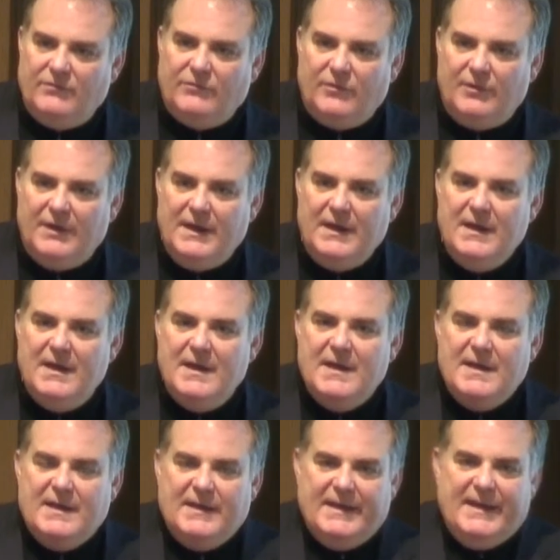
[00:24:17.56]
story
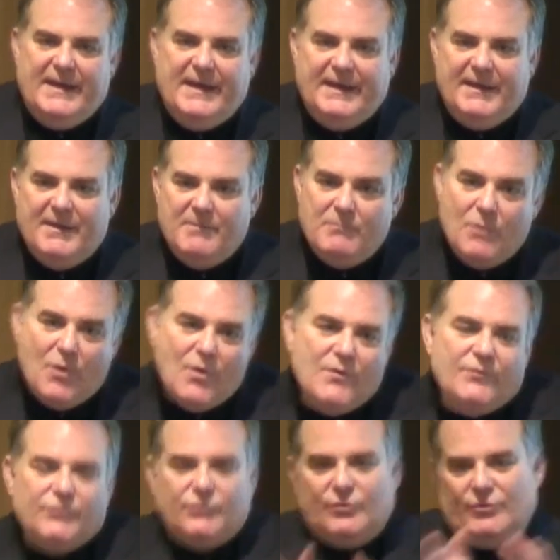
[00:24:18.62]
uh,
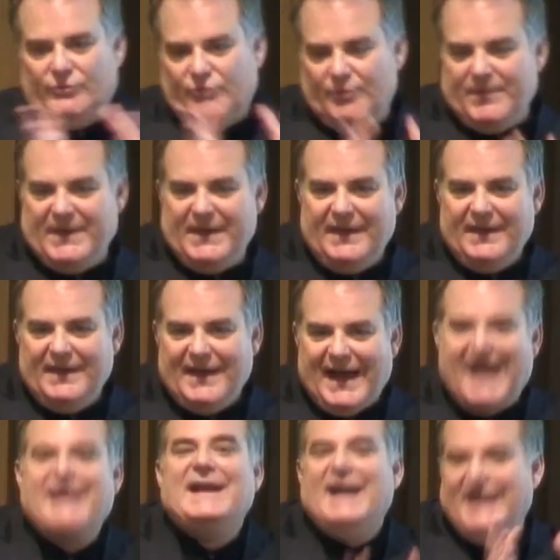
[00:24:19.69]
moved to, to be
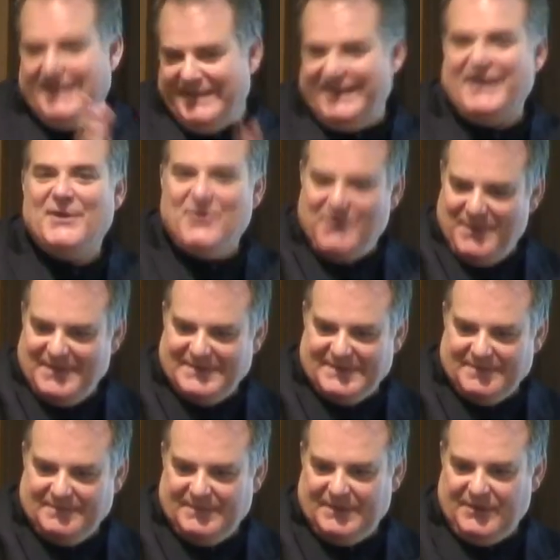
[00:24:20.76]
analytical
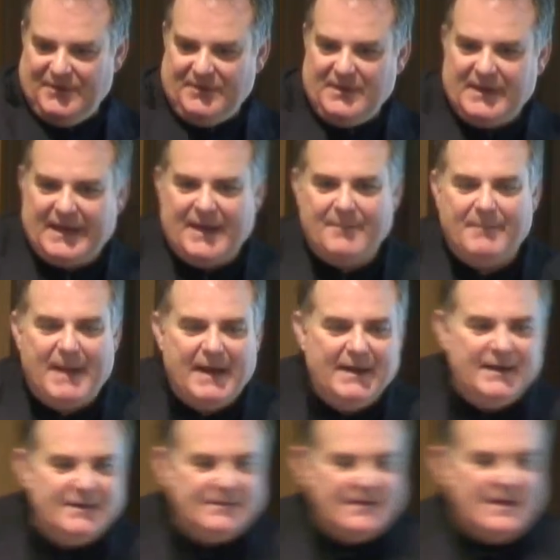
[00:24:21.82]
Cubism. No?
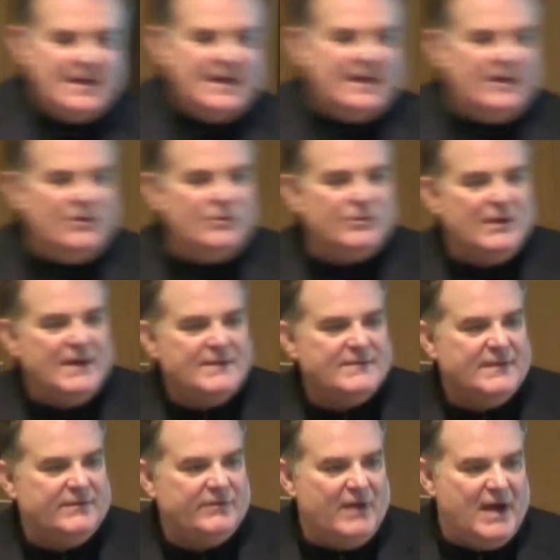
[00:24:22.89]
Kahnweiler
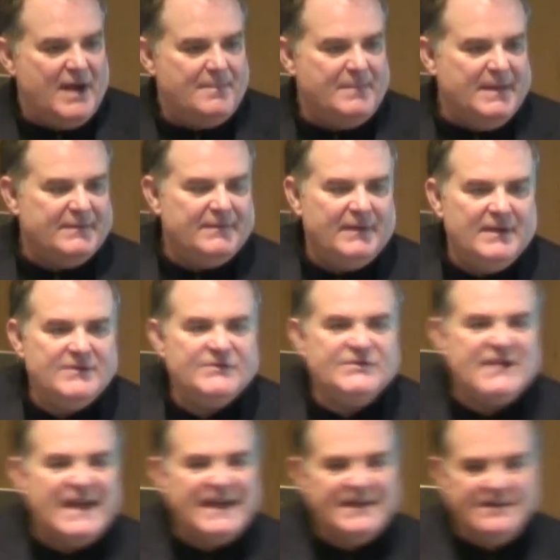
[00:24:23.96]
utilized the term, but it's
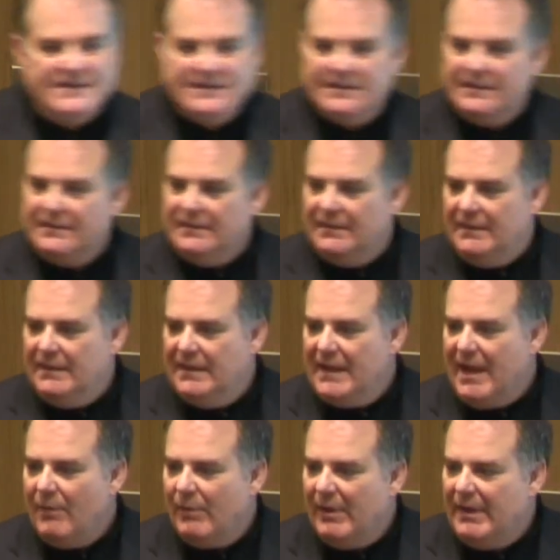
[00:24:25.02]
changing.
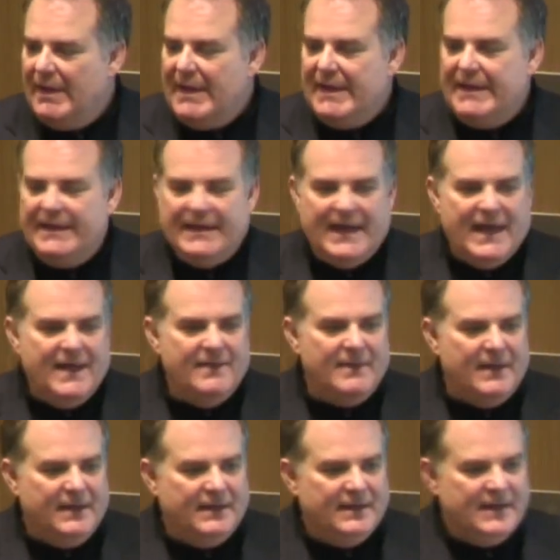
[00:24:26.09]
In, our, in,
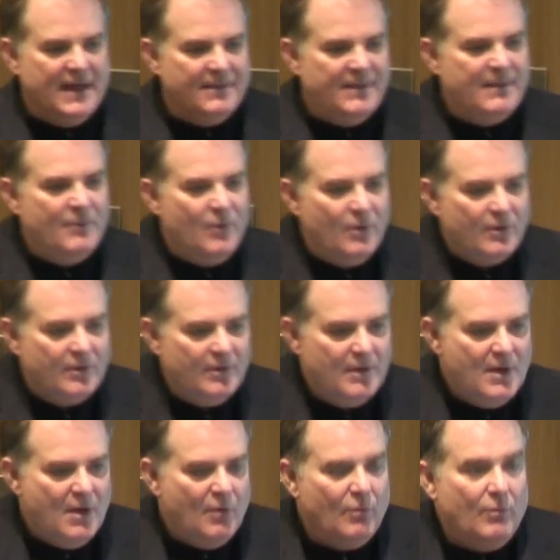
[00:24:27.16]
in every book,
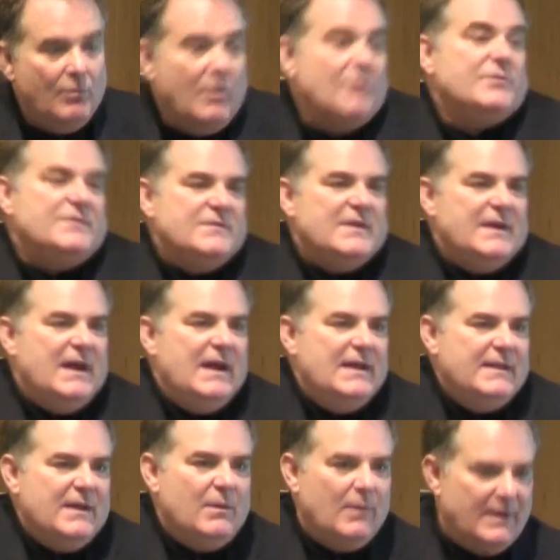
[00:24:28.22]
what is
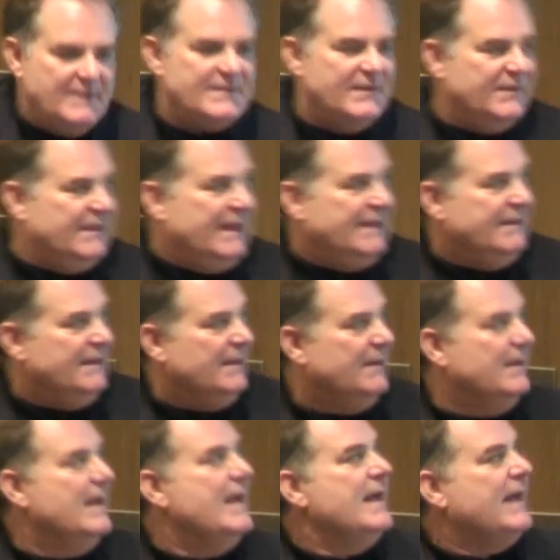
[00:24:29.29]
analytical is
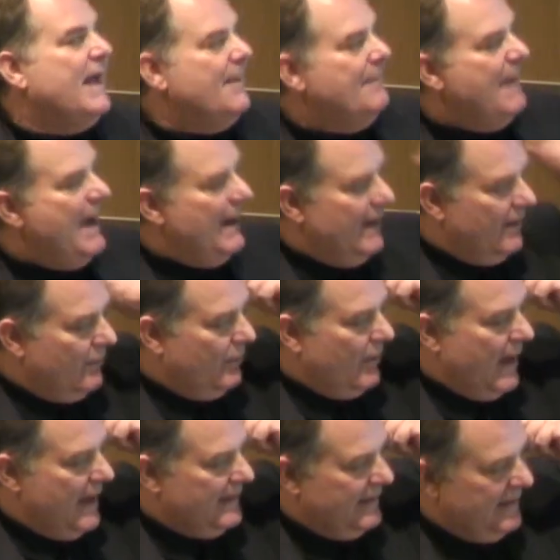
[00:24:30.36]
synthetic. Kahnweiler
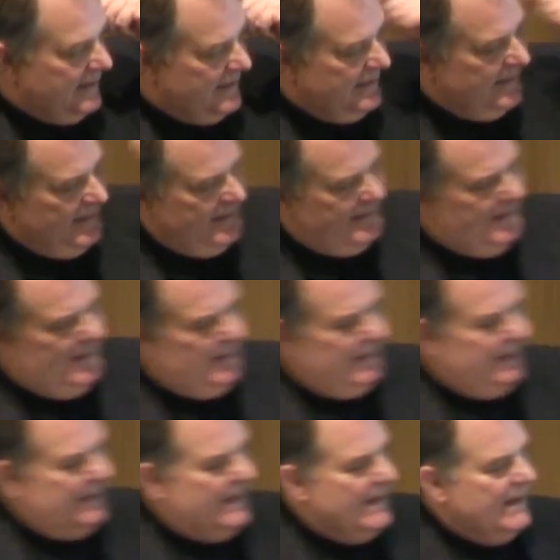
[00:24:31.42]
write in, in
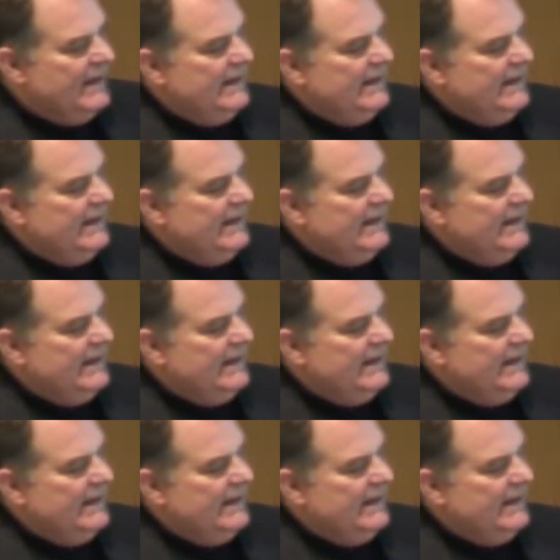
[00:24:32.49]
the